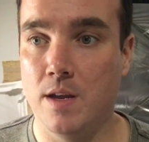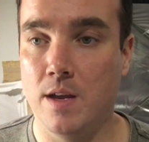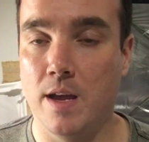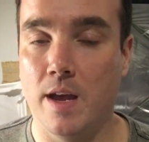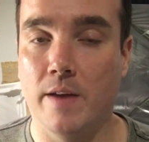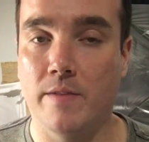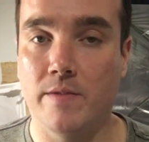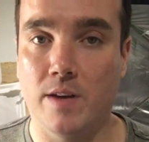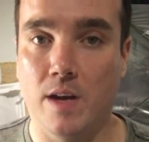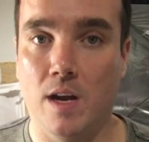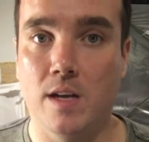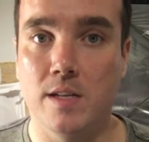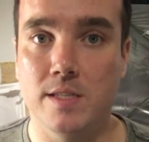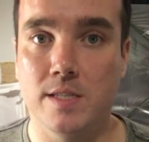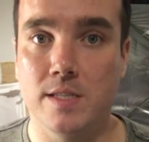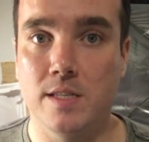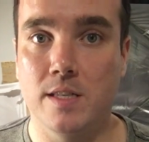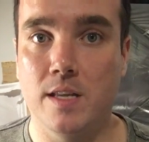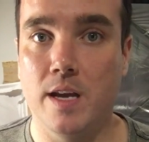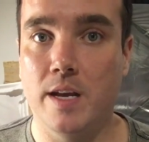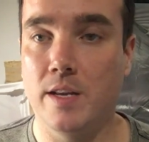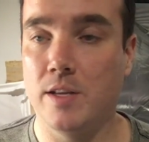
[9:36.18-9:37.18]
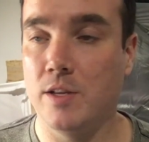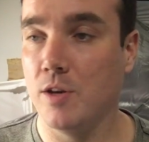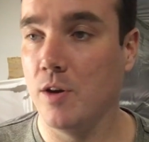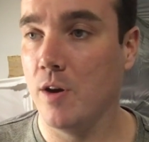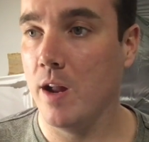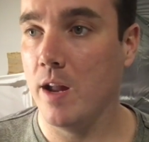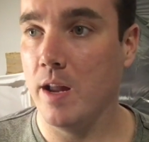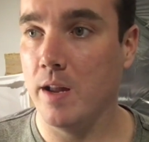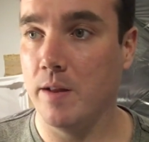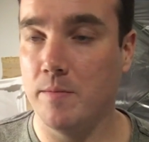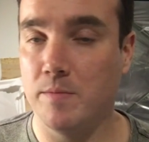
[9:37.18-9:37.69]
have constant light and
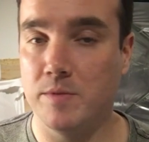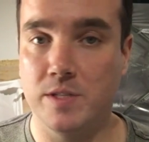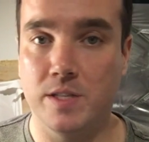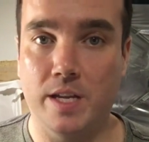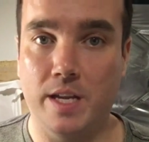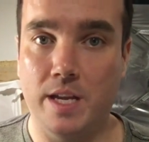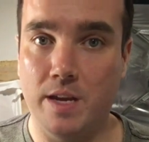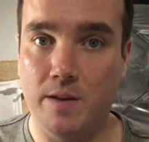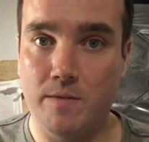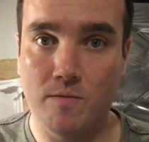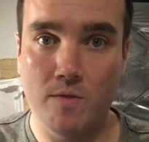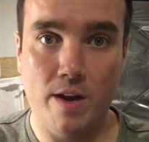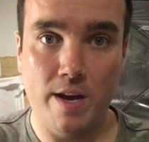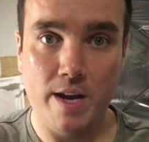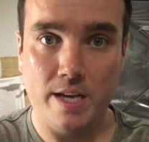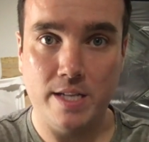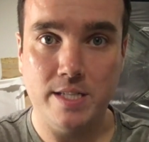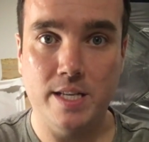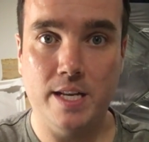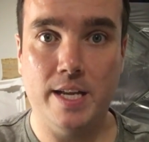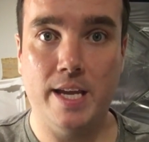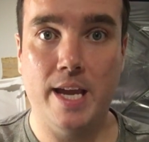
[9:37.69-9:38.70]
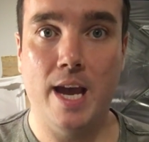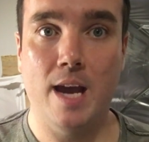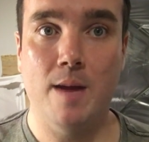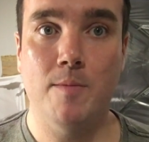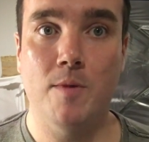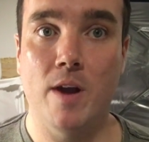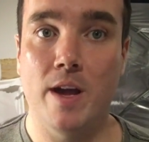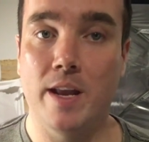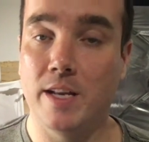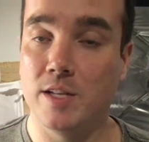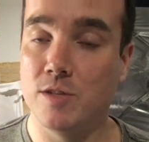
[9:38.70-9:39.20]
you're sticking it right next to the
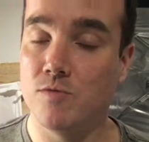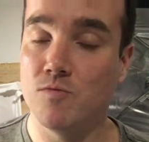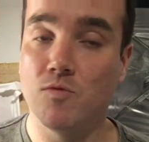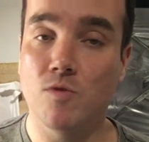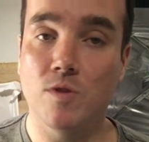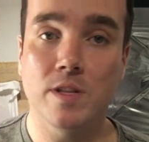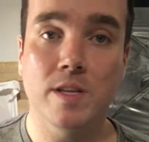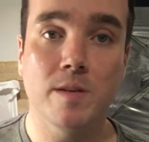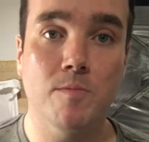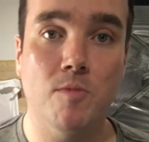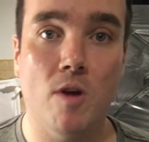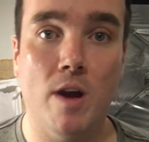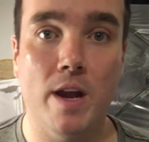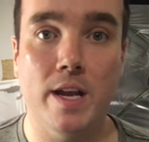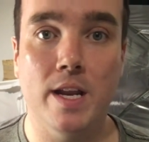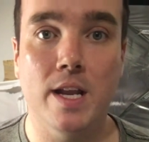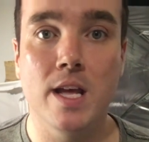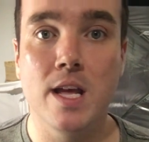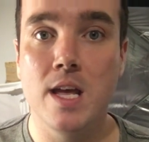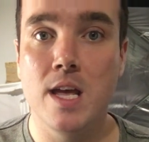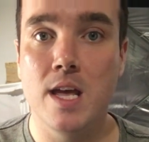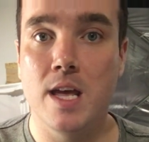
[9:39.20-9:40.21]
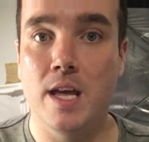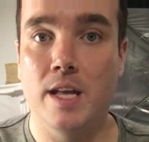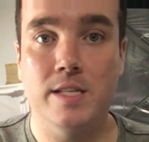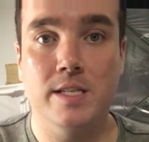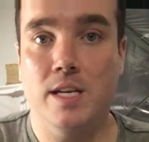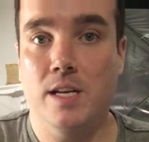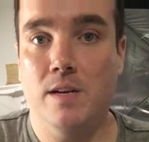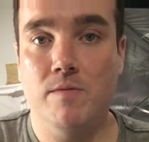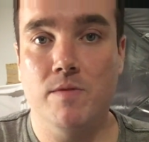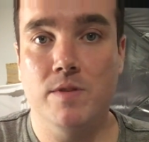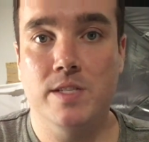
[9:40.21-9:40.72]
camera and it's really bright, it's
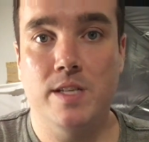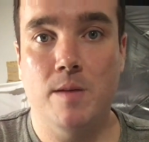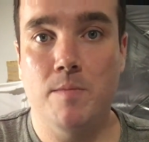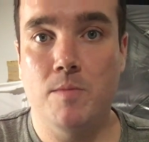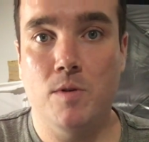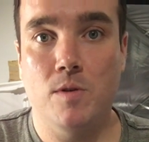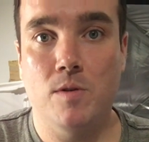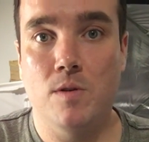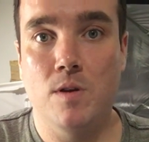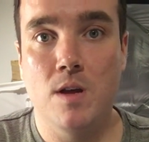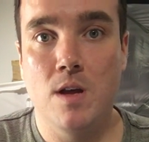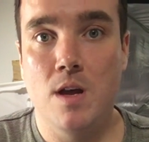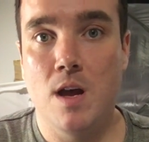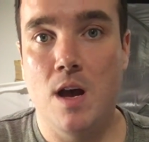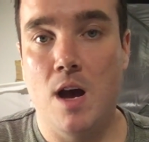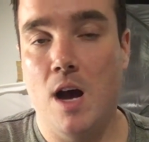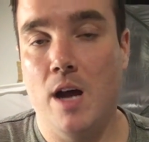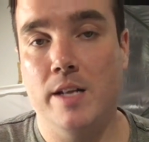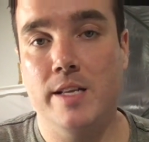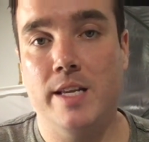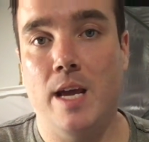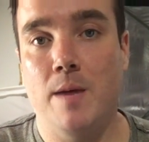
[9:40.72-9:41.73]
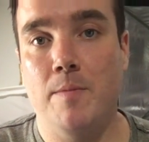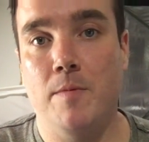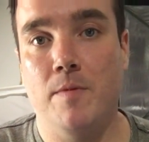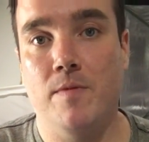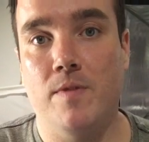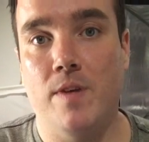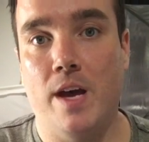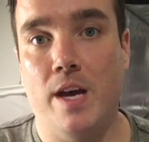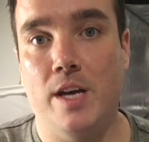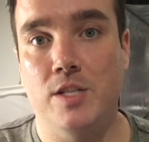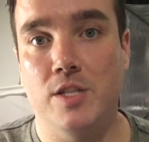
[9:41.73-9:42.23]
going to resemble on-camera
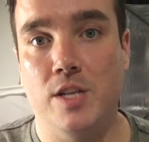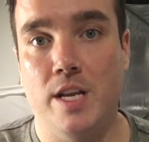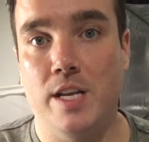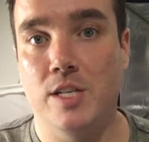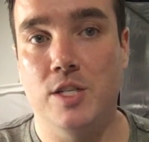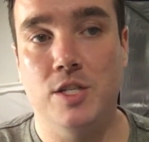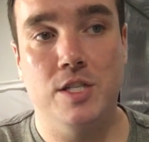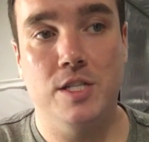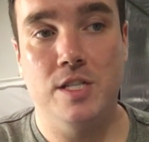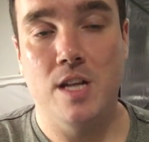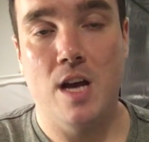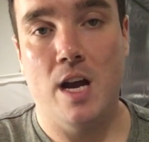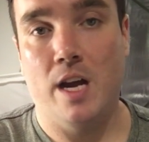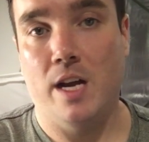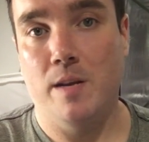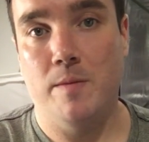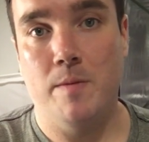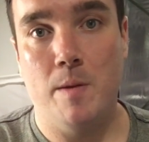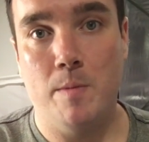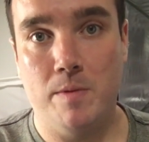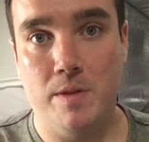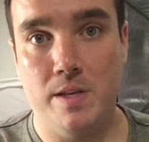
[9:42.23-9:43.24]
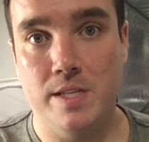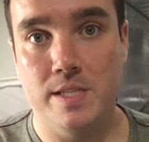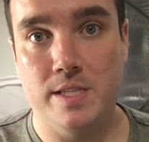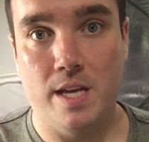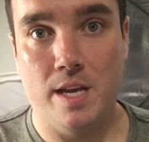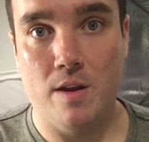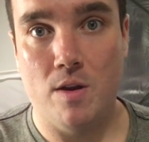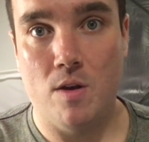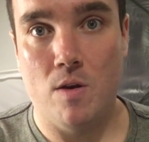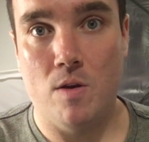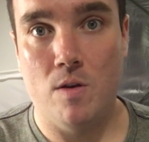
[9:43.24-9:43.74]
flash, and it's just not going to be pleasing
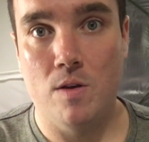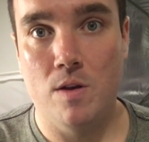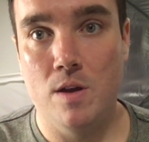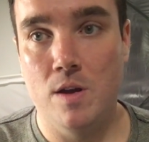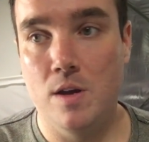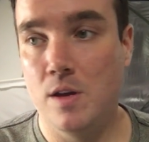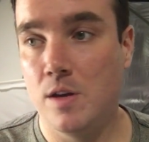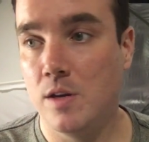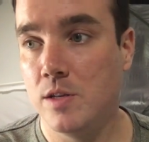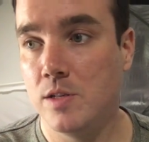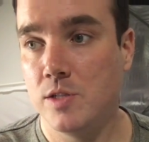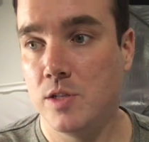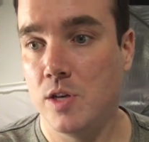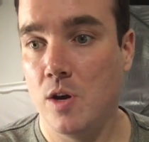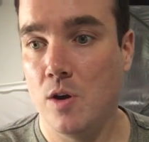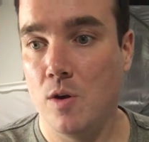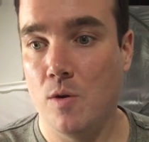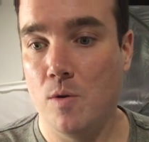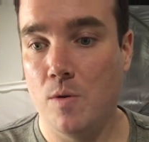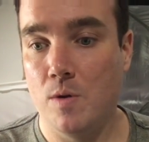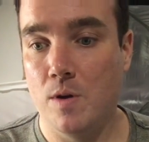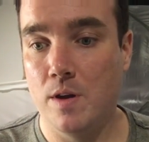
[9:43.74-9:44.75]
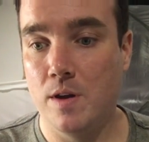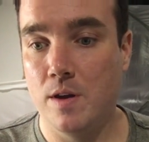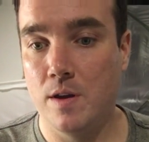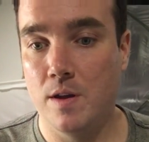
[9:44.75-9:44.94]
at all. So